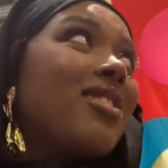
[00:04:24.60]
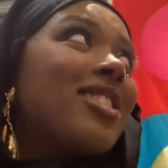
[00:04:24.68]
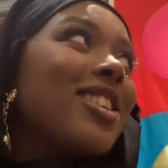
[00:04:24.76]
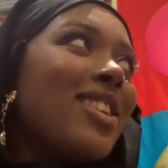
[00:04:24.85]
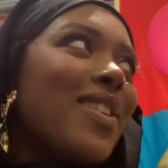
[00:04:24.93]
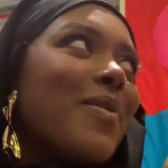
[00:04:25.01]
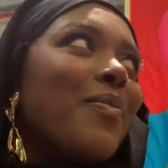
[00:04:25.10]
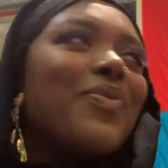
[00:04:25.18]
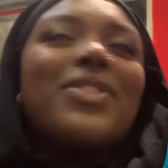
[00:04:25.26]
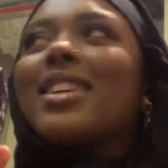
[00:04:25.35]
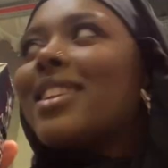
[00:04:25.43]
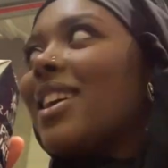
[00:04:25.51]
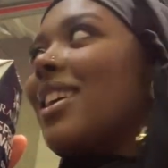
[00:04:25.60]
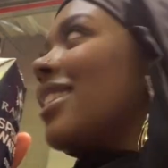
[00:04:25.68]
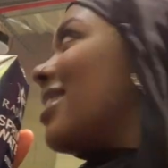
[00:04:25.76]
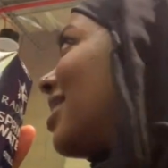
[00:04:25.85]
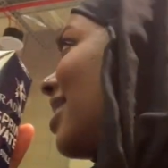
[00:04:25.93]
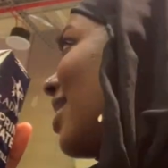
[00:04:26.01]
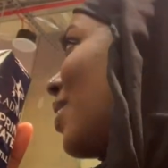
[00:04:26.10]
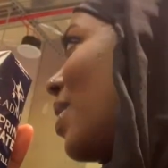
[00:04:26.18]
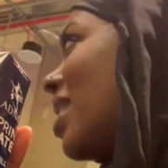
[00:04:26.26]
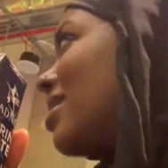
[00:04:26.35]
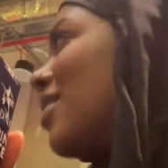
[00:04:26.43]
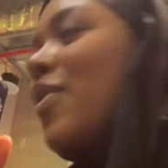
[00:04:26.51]
Do you know the
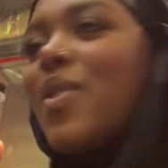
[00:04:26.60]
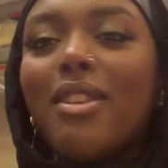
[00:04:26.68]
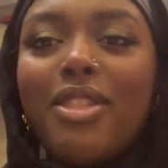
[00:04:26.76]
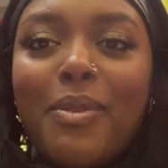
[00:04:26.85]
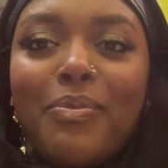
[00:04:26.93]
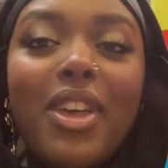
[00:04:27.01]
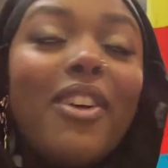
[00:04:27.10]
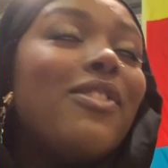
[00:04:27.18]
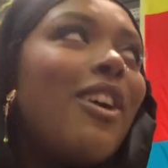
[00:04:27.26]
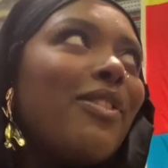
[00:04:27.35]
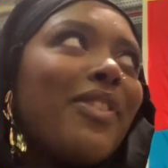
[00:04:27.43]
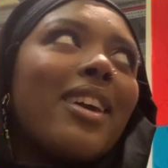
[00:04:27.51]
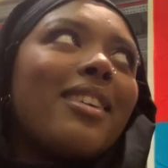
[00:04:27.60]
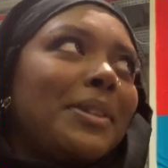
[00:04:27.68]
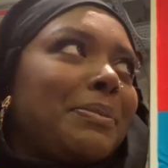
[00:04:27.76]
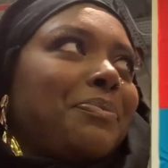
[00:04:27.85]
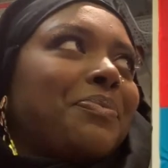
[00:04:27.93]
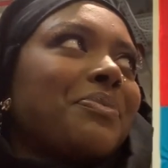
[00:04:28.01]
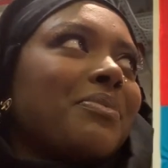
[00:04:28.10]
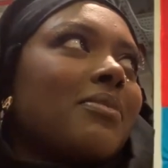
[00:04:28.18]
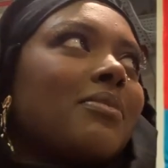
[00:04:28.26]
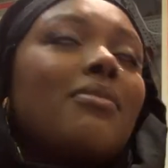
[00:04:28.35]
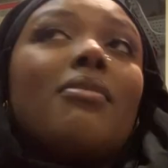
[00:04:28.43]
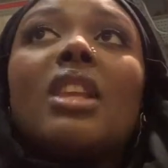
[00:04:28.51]
worst of all of them? Volvic.
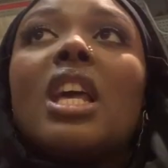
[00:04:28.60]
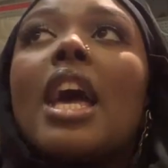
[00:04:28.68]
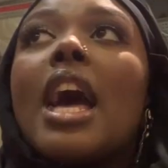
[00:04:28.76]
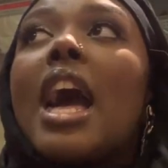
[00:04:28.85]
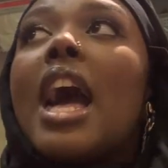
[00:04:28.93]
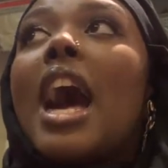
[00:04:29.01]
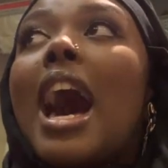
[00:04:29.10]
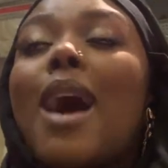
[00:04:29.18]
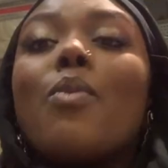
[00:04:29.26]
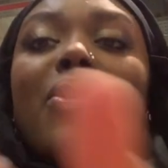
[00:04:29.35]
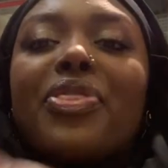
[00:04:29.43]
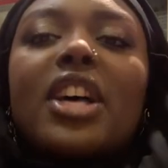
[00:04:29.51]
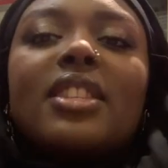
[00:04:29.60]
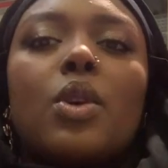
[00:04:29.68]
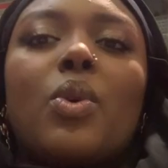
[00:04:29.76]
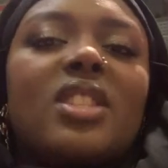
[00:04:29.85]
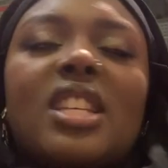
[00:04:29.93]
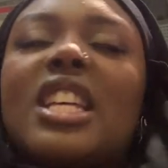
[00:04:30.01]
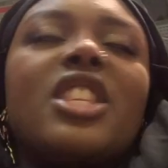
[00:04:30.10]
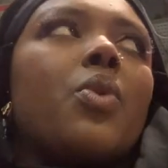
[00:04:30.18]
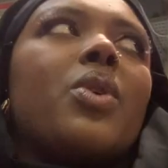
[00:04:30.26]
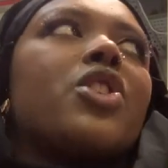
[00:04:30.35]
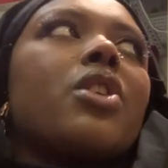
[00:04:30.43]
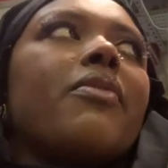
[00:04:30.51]
I went thirsty once because I
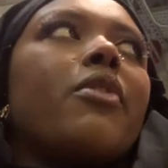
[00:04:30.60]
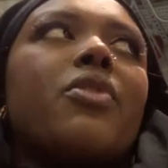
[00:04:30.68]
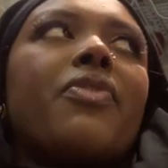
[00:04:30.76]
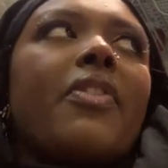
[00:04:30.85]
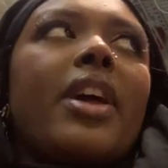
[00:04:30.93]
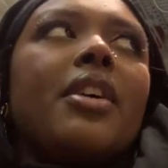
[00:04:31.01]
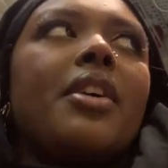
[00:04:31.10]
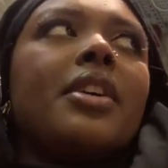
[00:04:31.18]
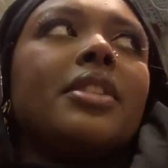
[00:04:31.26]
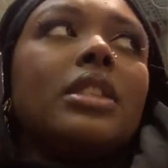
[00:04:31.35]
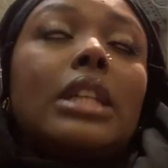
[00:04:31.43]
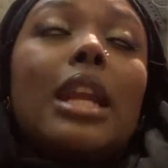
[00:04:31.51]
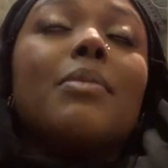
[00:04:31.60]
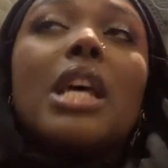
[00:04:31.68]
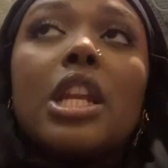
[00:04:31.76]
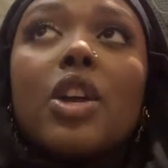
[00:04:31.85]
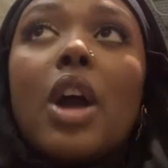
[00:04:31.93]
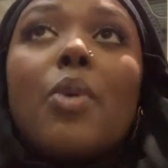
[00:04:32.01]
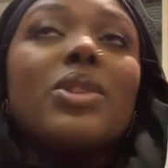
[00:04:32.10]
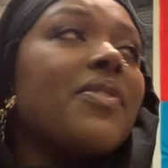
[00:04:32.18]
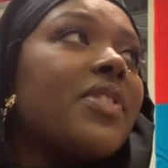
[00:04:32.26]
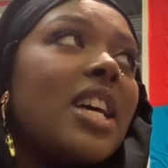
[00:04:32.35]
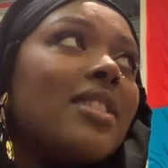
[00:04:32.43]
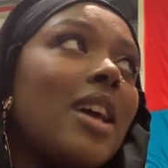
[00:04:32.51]
didn't want to drink Volvic. And I'm telling you, I
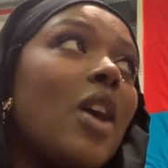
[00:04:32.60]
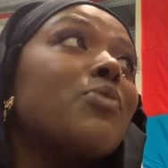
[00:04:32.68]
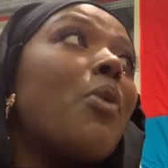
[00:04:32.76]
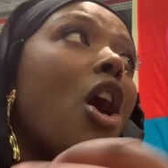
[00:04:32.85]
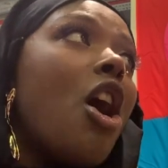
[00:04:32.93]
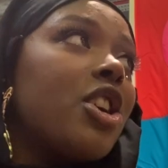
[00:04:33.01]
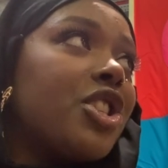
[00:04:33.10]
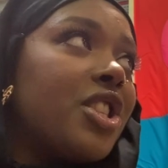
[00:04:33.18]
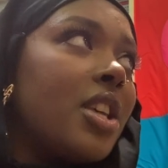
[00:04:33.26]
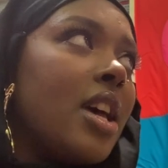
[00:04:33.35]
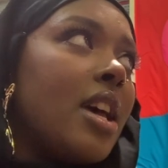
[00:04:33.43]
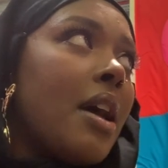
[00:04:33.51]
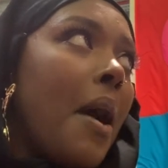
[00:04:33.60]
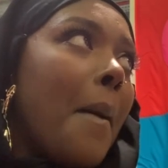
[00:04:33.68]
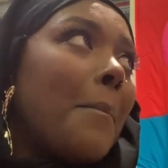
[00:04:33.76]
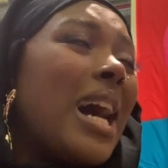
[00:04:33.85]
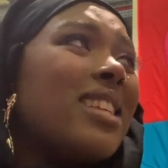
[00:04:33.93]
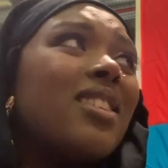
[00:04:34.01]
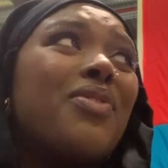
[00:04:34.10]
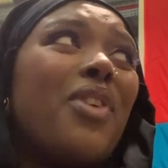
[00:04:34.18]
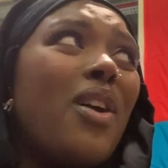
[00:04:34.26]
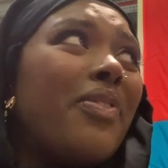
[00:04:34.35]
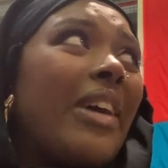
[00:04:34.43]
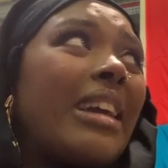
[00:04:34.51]
wasn't thirsty, I was parched. But I said
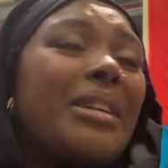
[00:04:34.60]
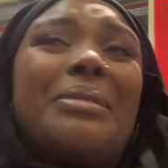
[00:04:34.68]
Volvic.